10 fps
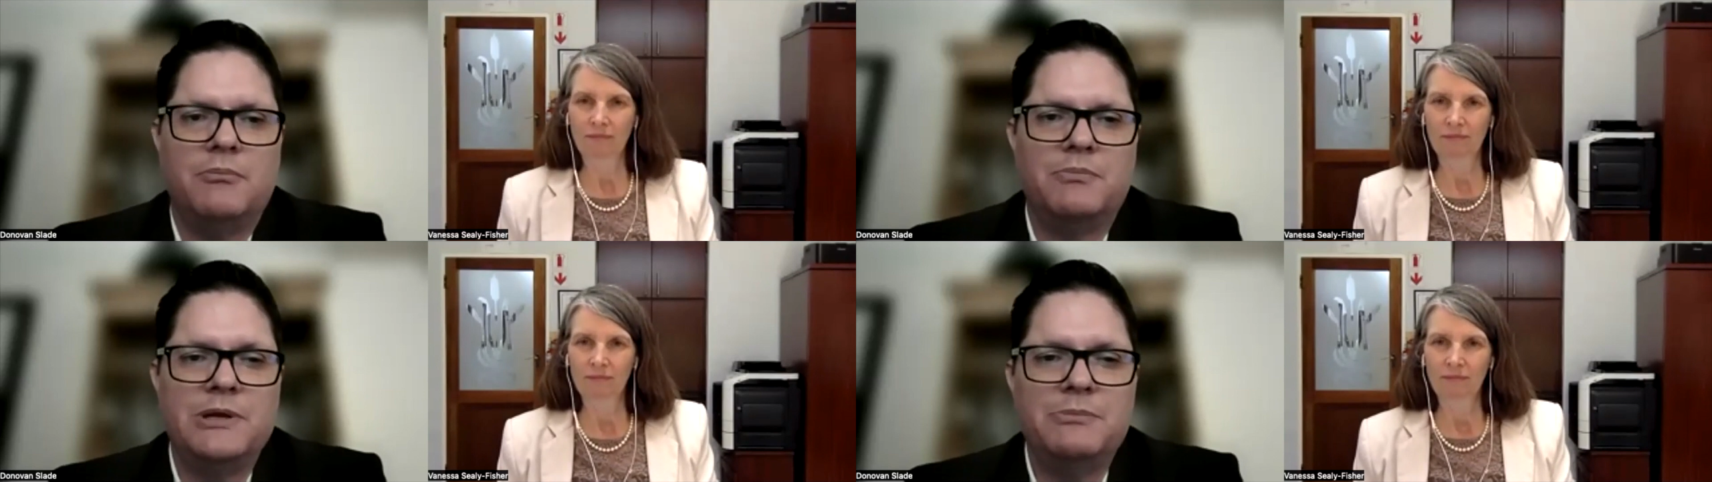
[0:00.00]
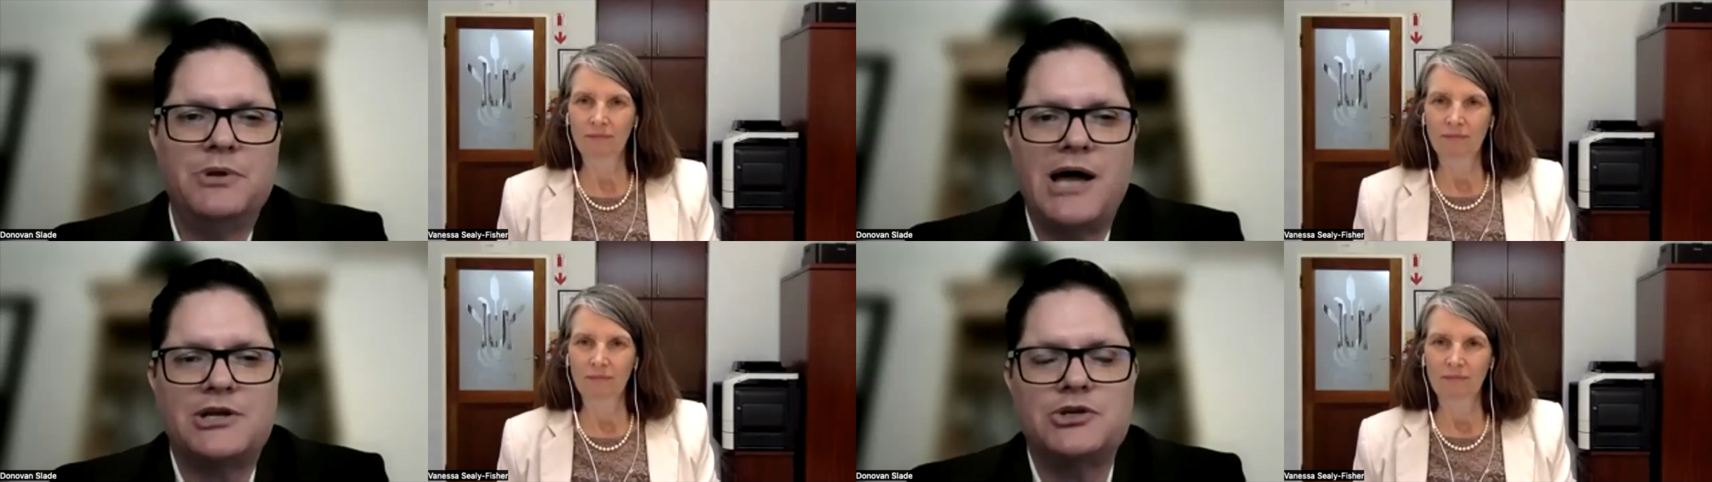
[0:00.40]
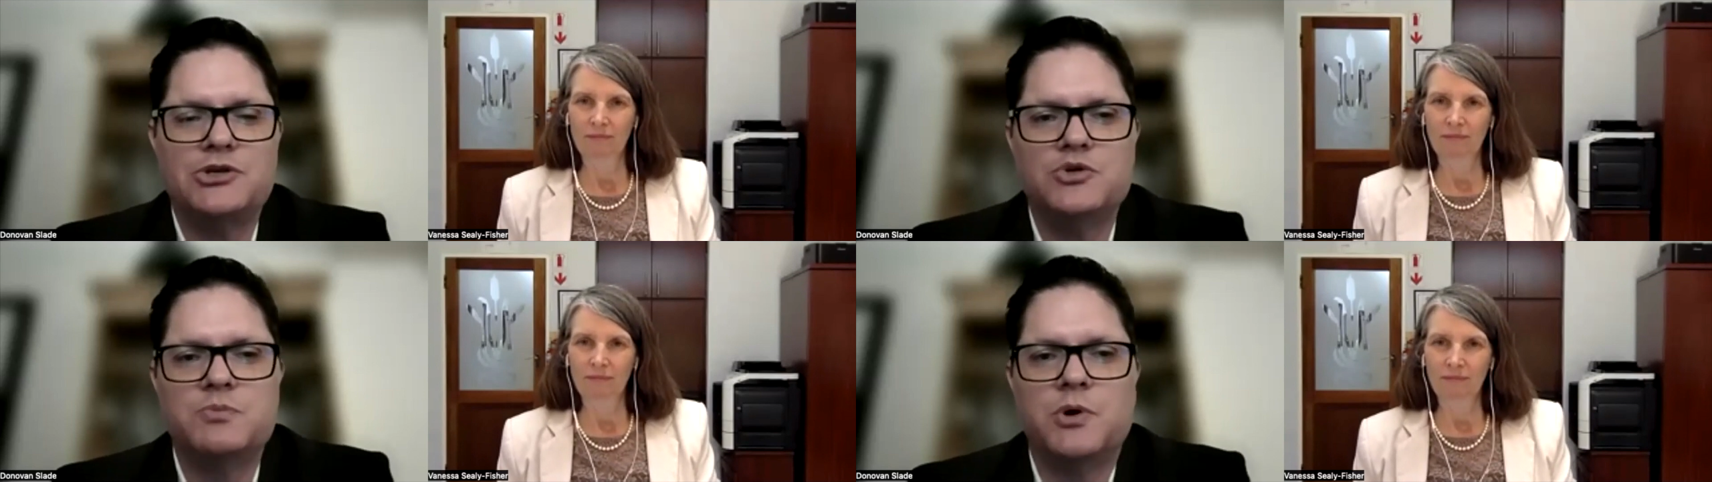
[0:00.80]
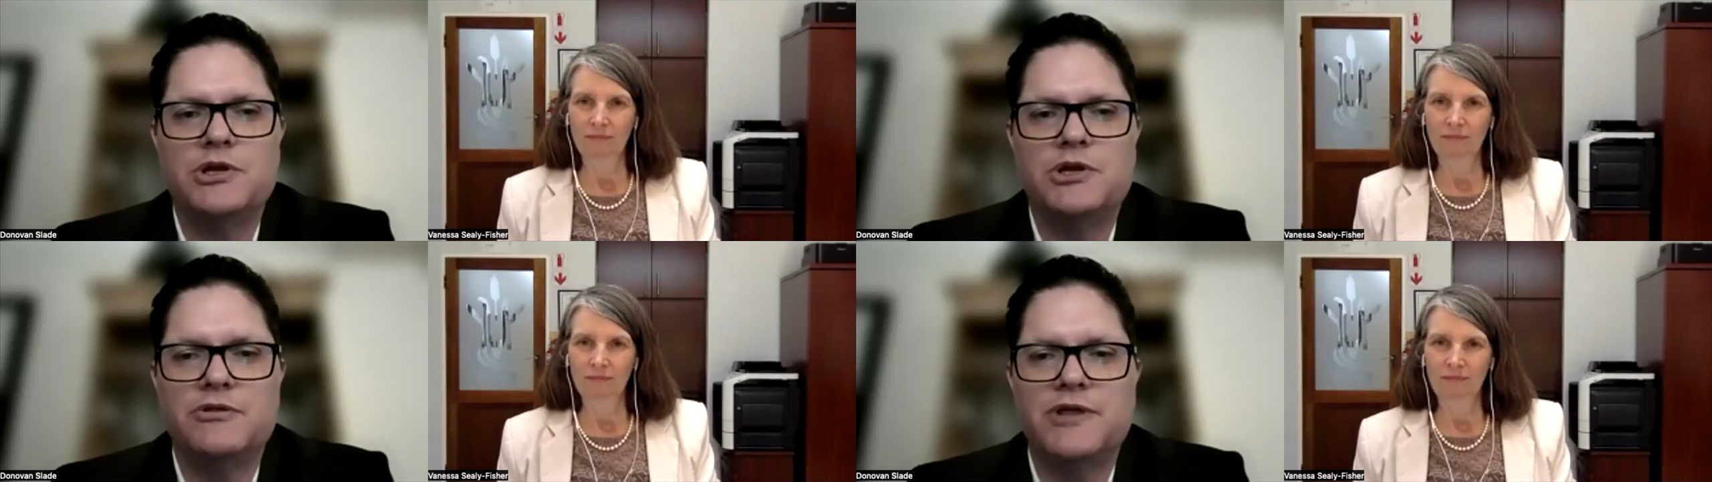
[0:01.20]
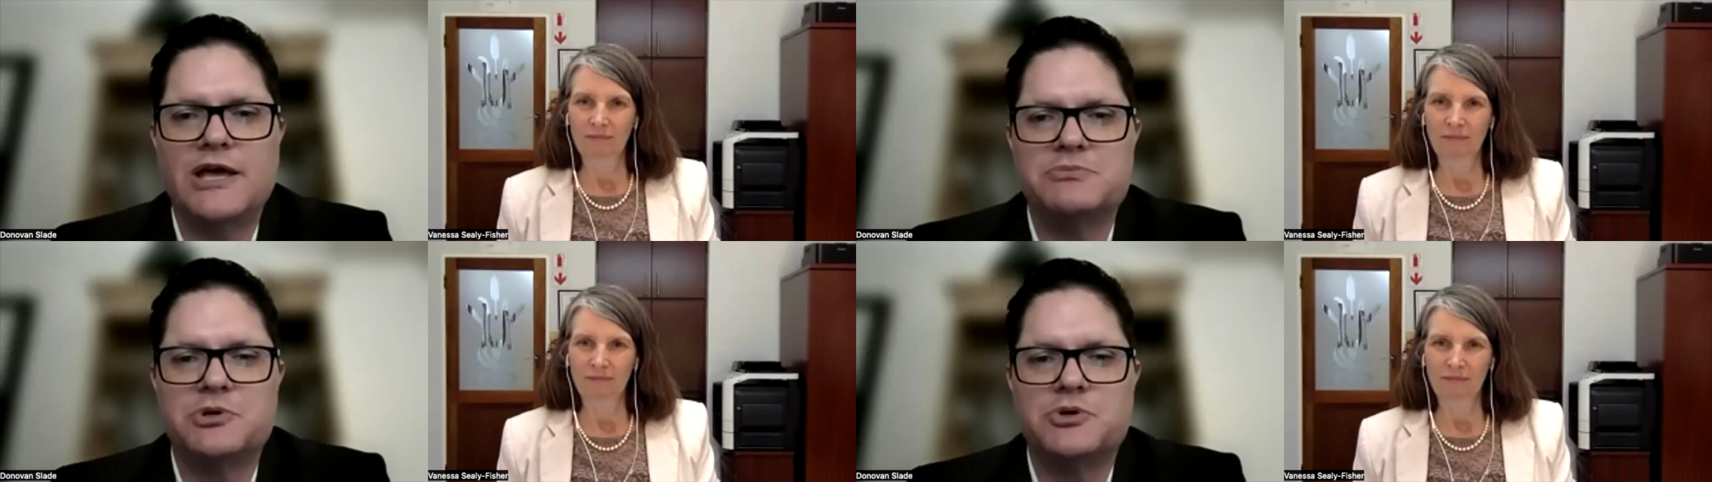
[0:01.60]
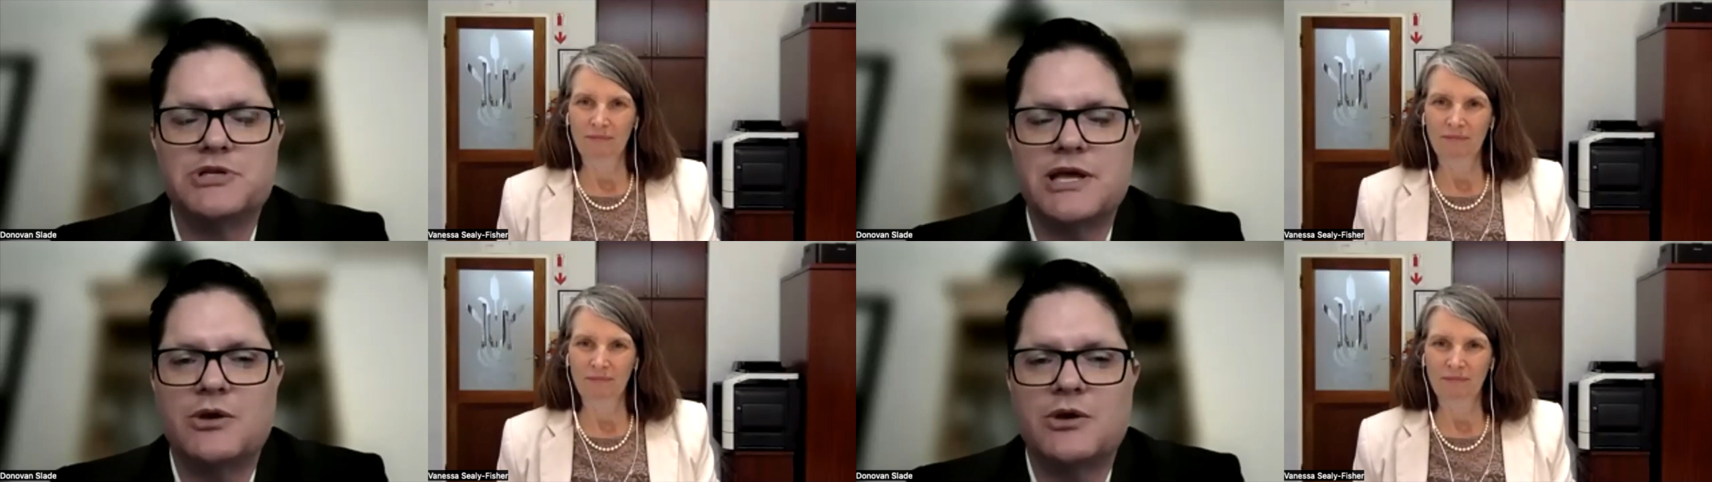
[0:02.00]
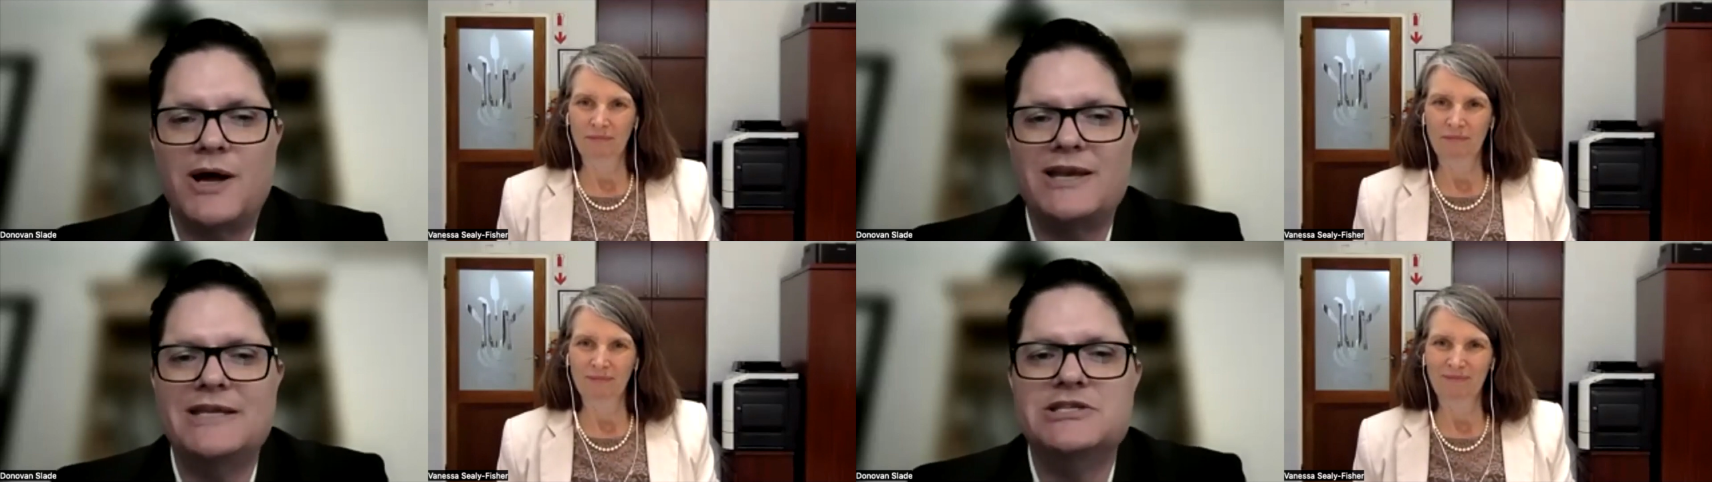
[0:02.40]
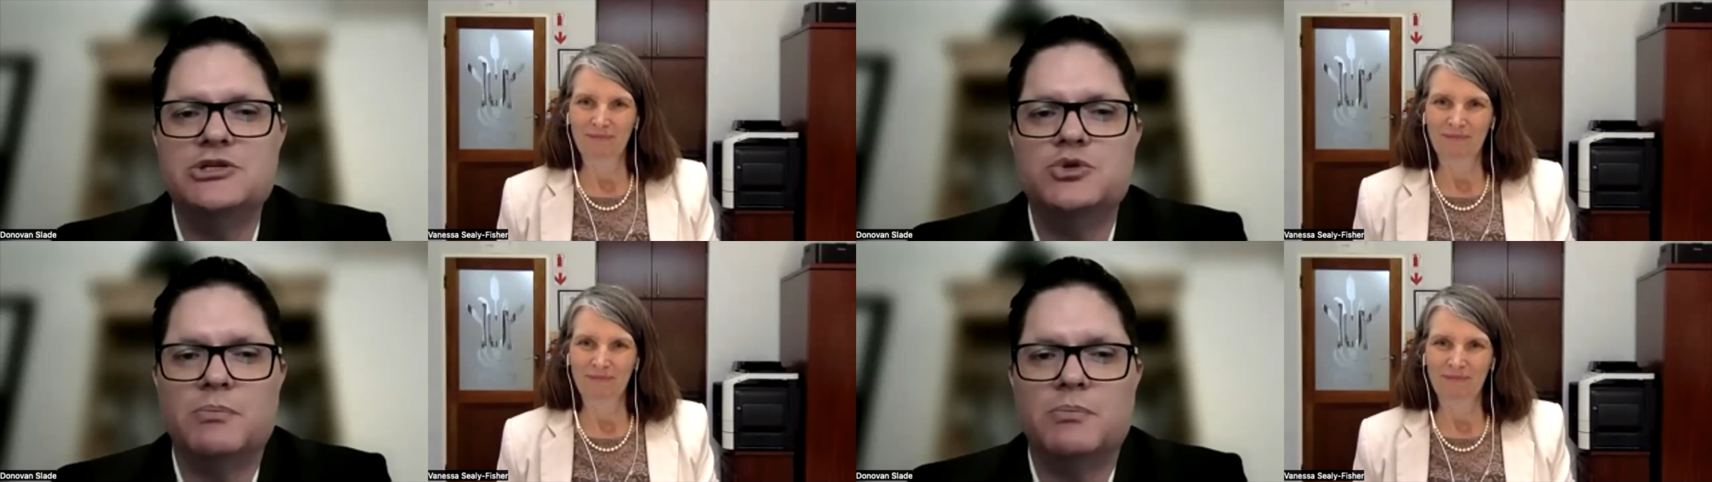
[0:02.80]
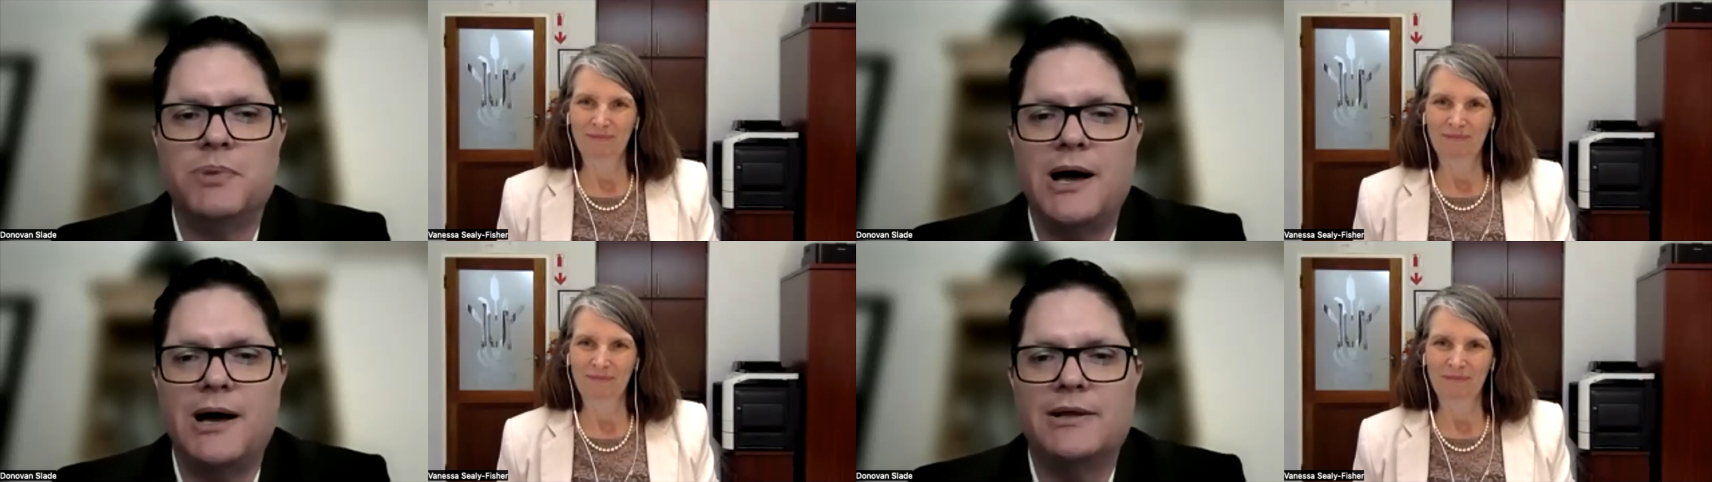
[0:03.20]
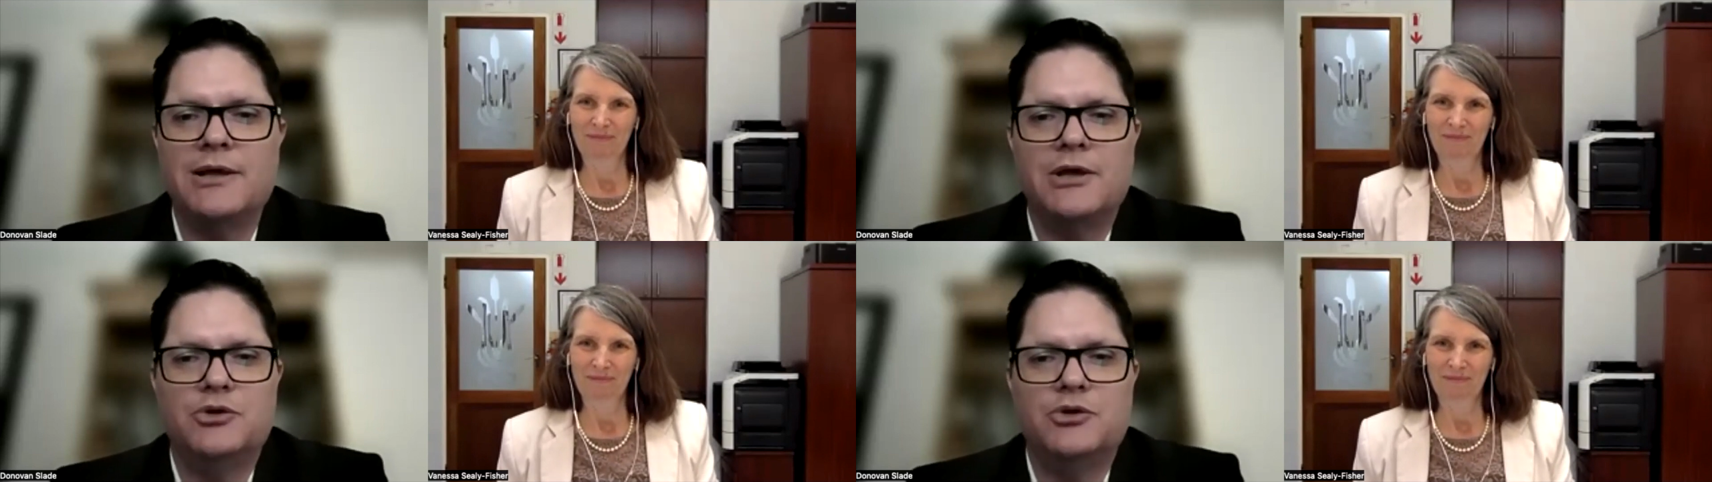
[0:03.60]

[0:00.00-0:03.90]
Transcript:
Speaker 1: But people like to use polyurethanes because they're quite easy to apply.